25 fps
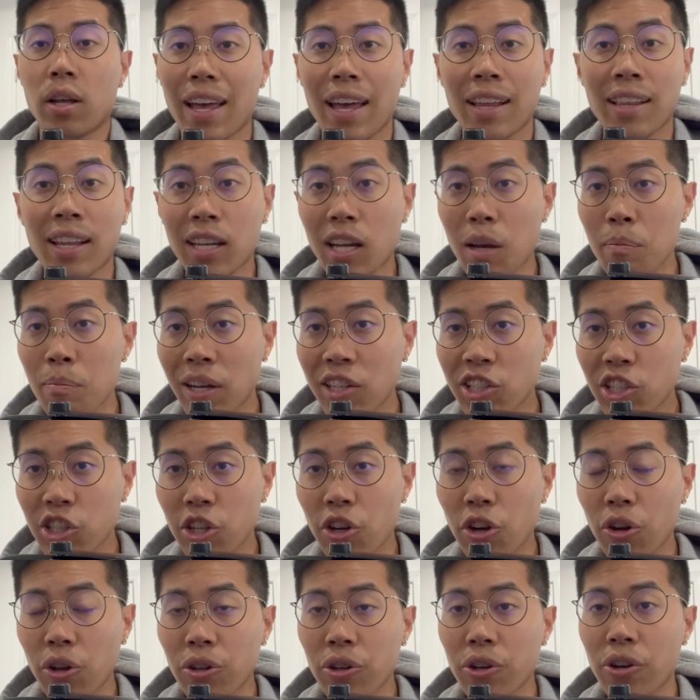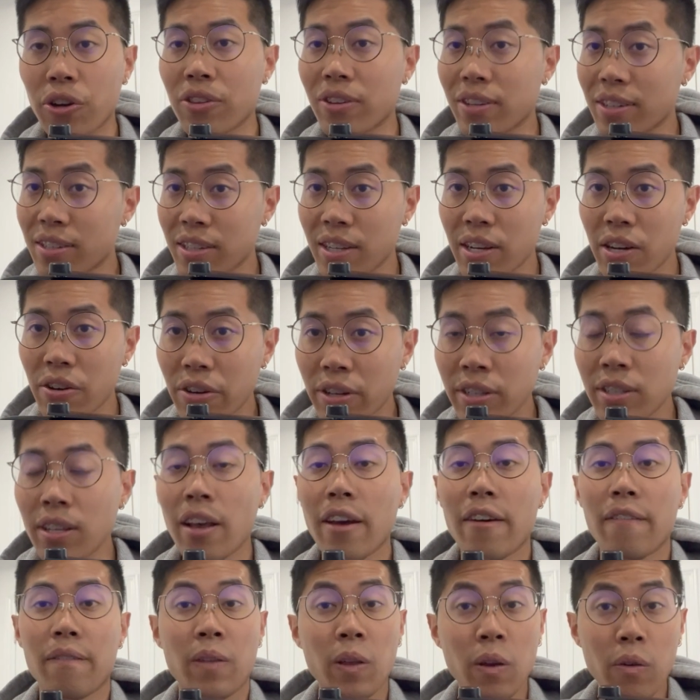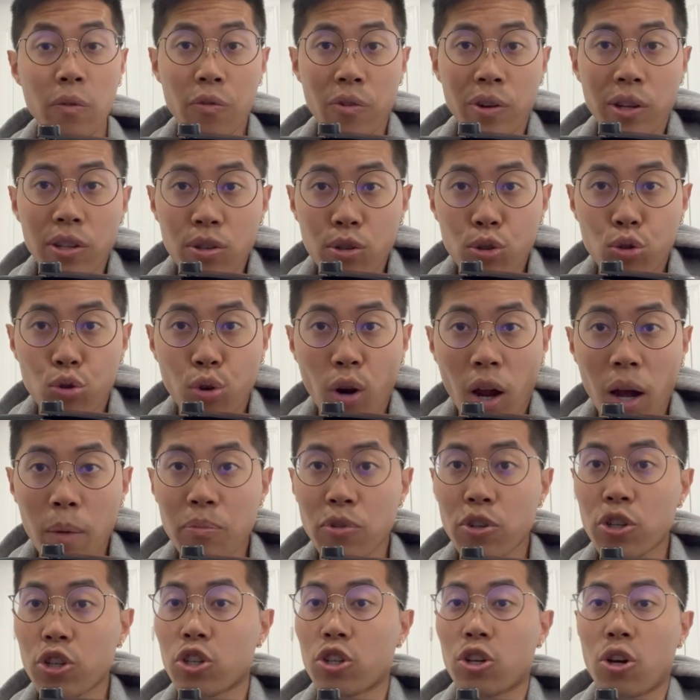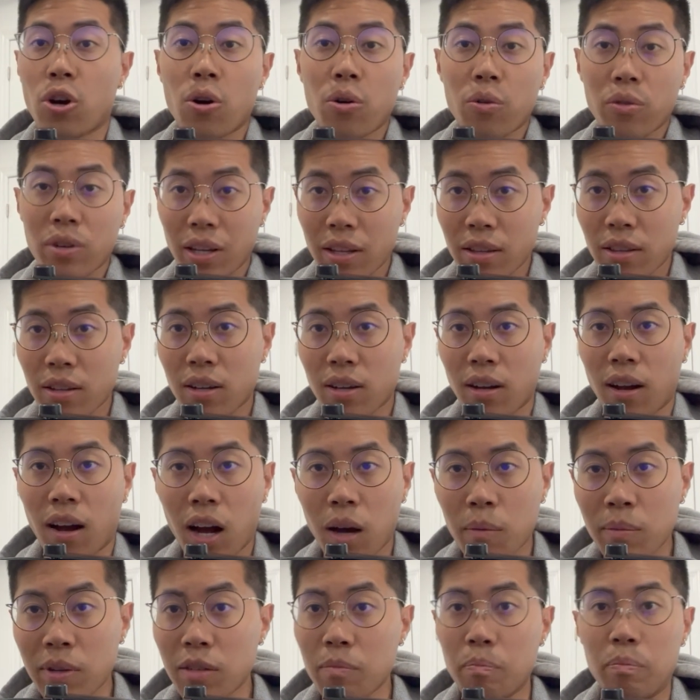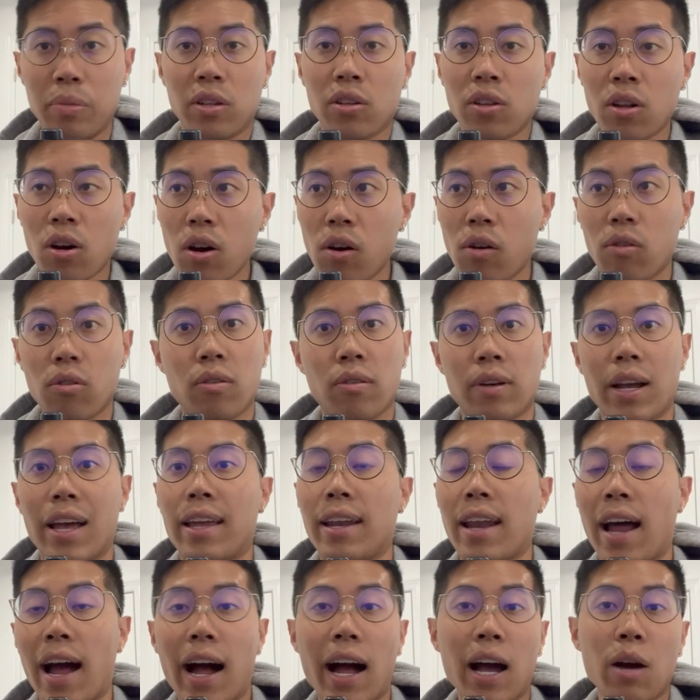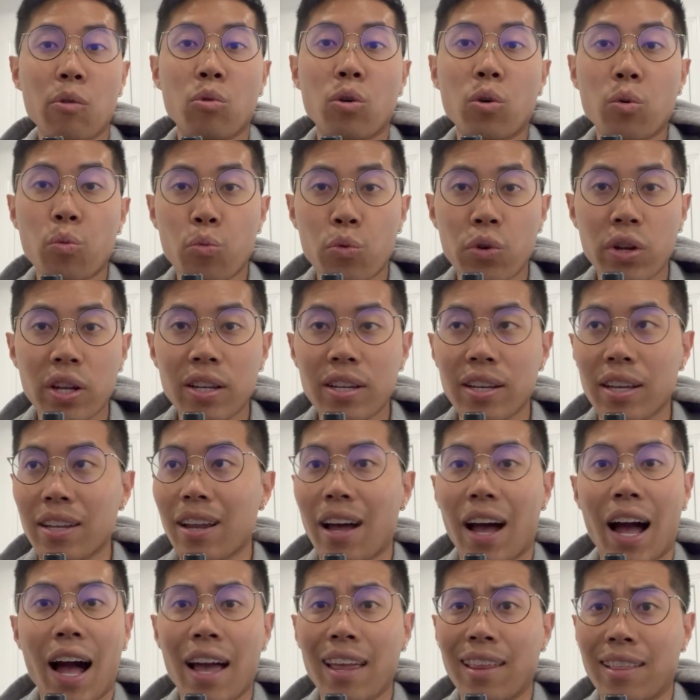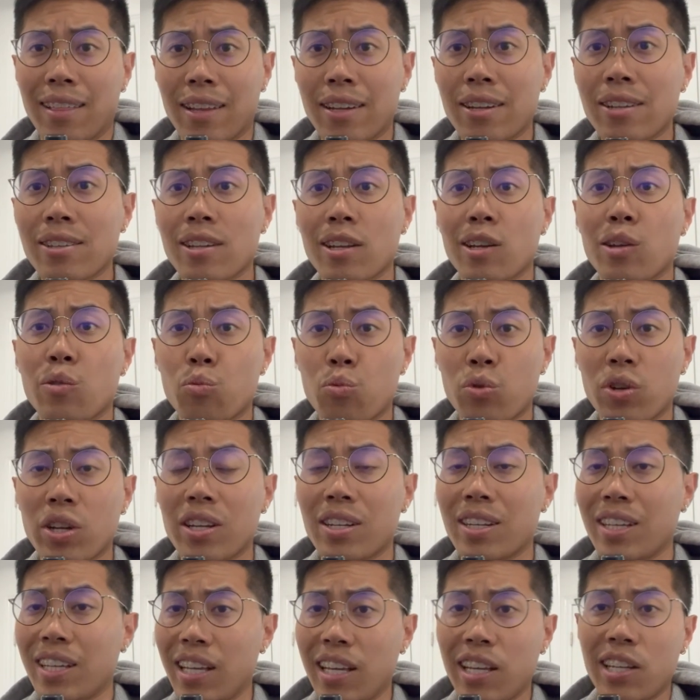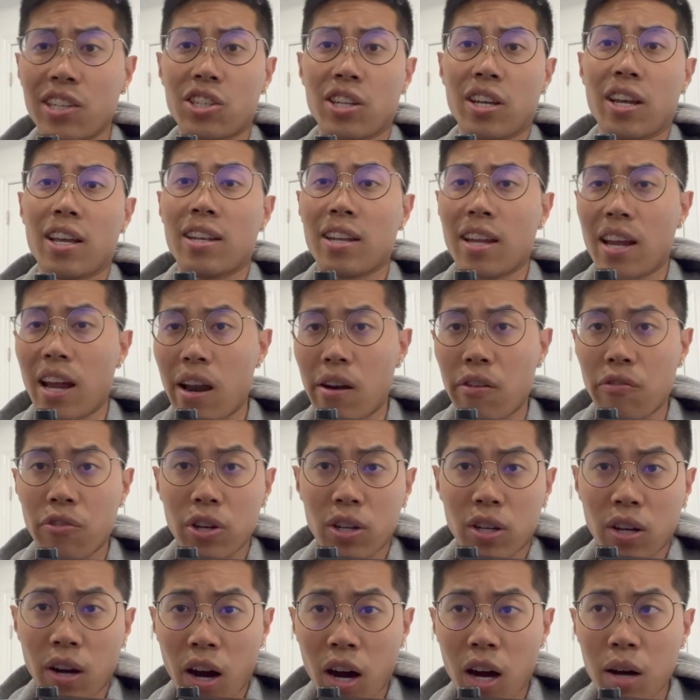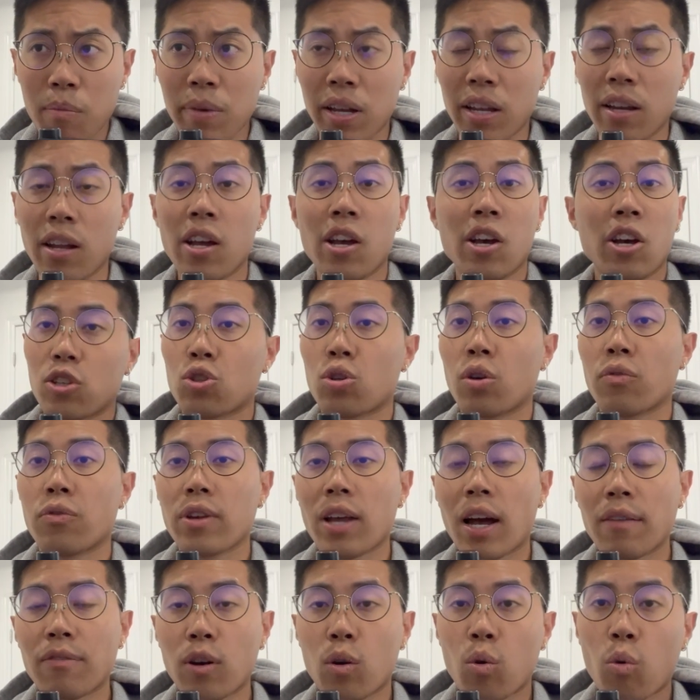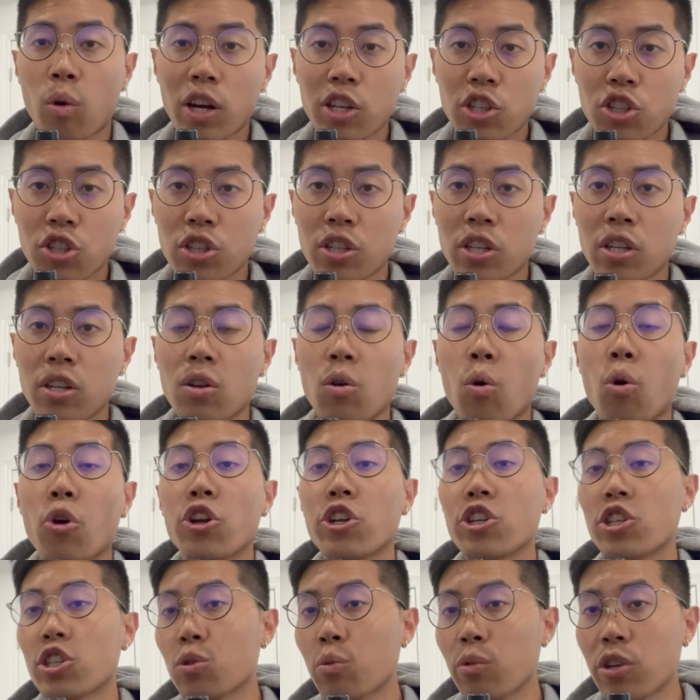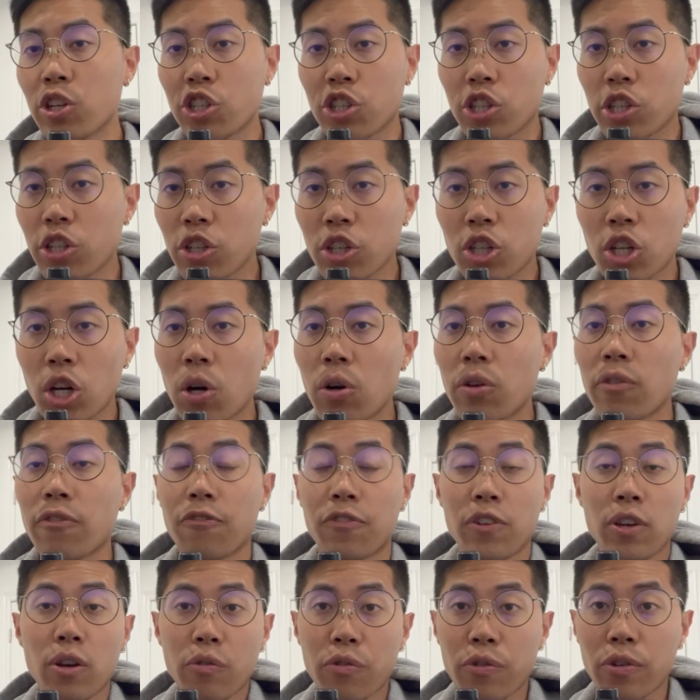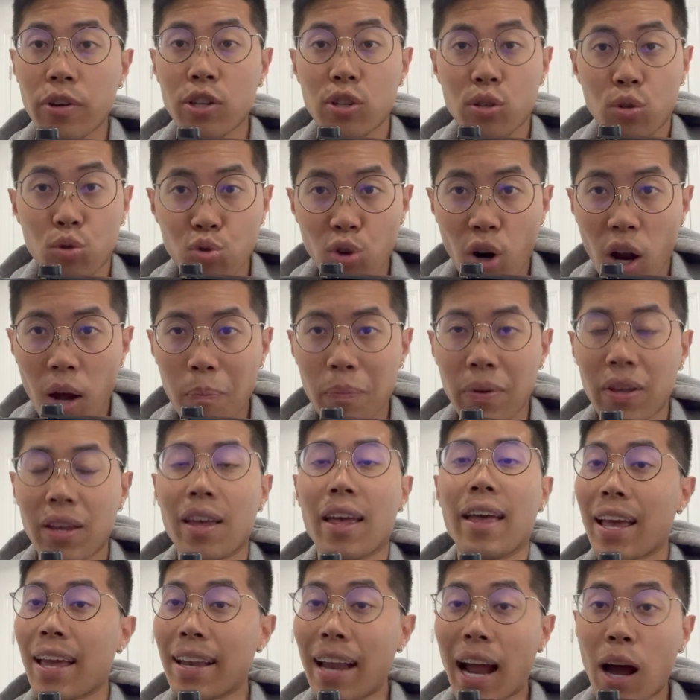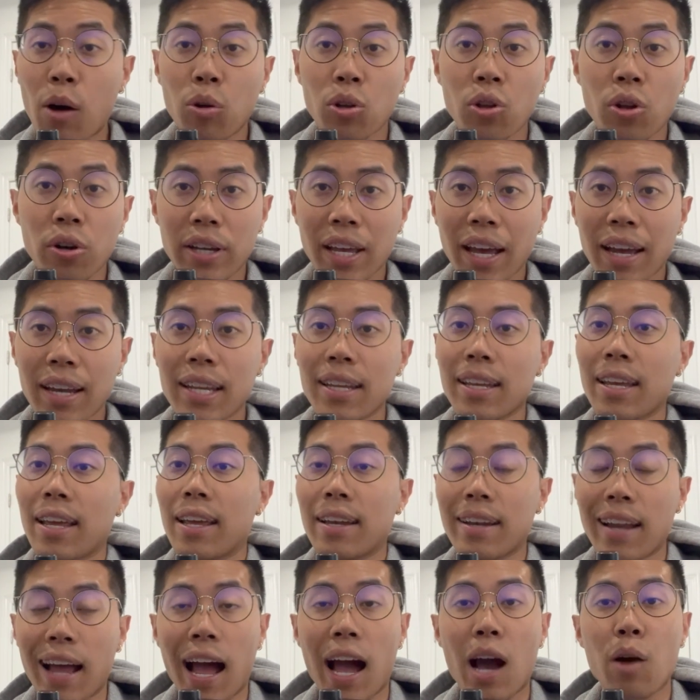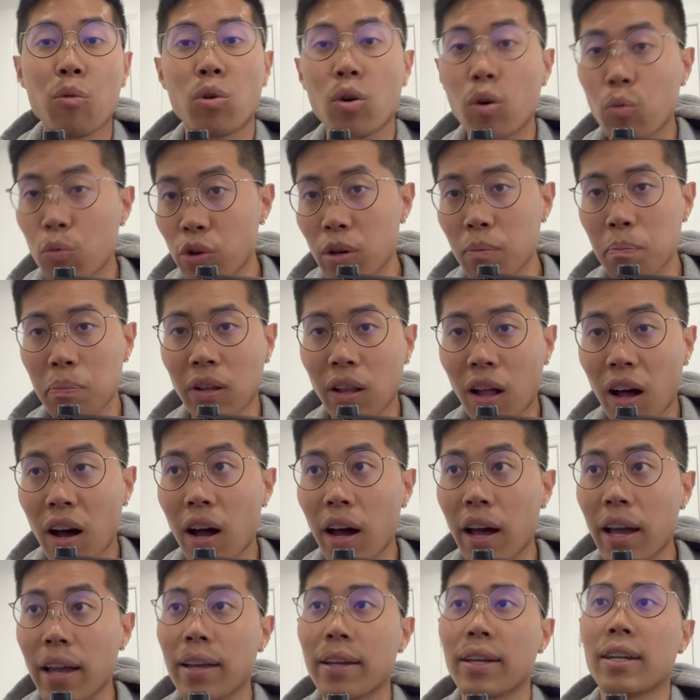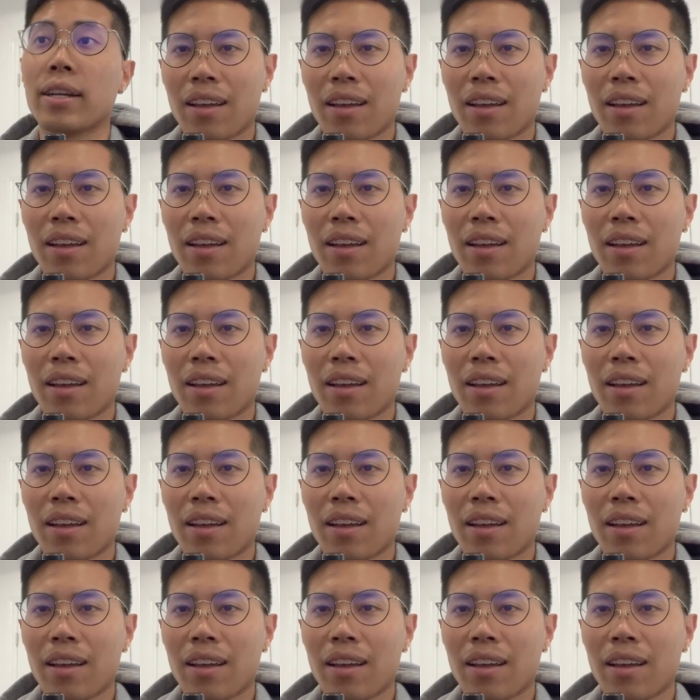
And like I mentioned earlier in the series, feel free to drop your code in the comment below and I will read it. I literally read each and every comment. So if you have a question or you just want to share your code, feel free to drop it and I will look at it and I will reply.